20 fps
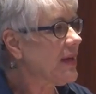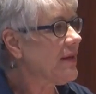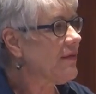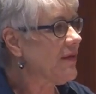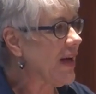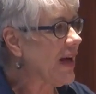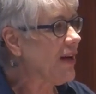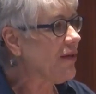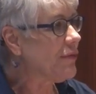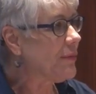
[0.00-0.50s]

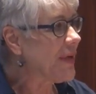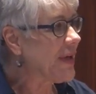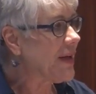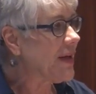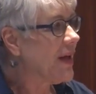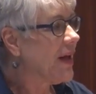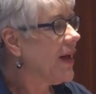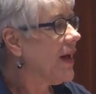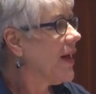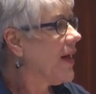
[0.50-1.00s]

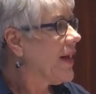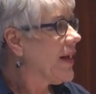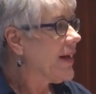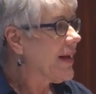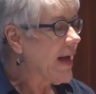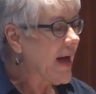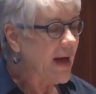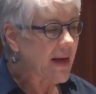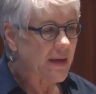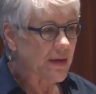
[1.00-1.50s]
involvement,
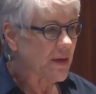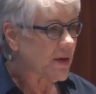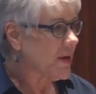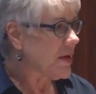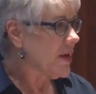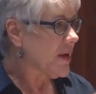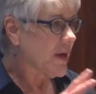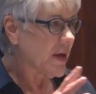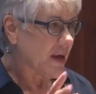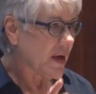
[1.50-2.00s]
not
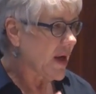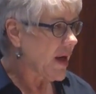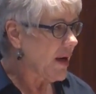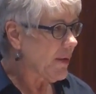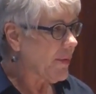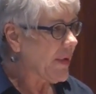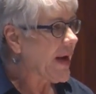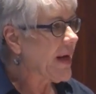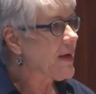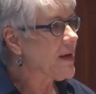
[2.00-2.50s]

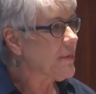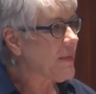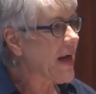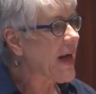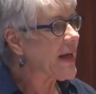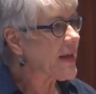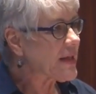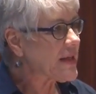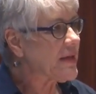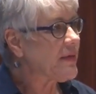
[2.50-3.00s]
a random
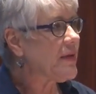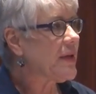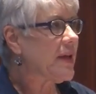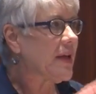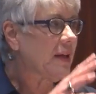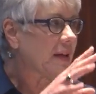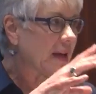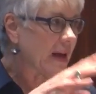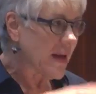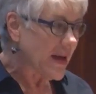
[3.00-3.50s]

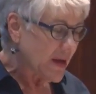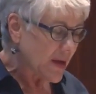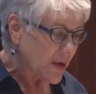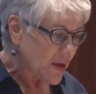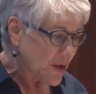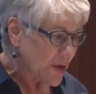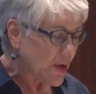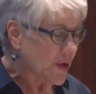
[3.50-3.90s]
activity that